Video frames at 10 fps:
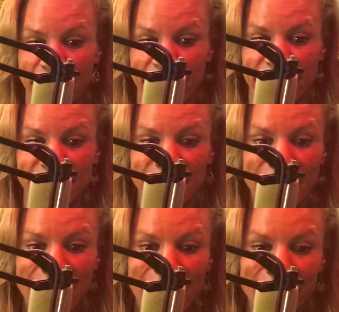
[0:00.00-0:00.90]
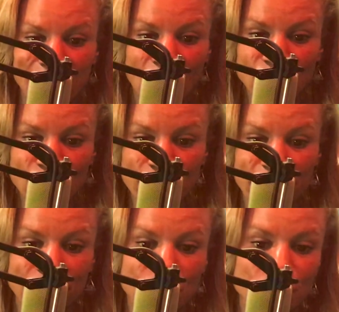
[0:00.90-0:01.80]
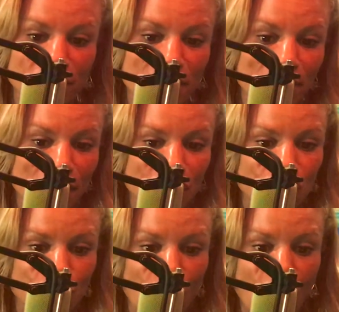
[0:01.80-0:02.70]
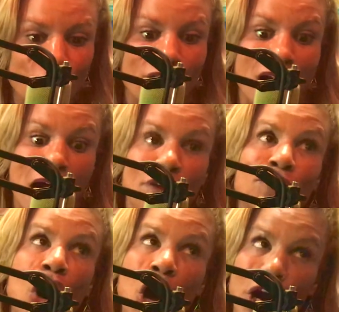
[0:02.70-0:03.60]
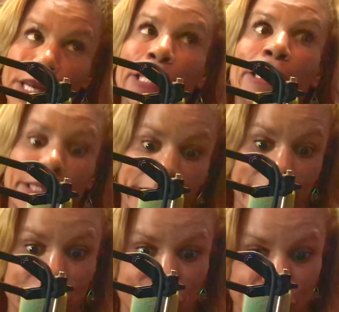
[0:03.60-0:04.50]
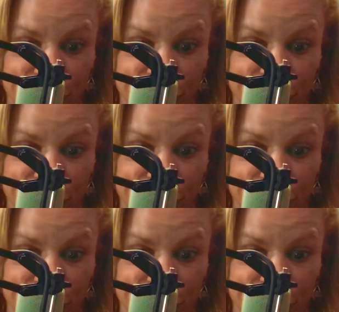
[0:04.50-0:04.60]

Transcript: hands, and it also gives you some control for how far he can enter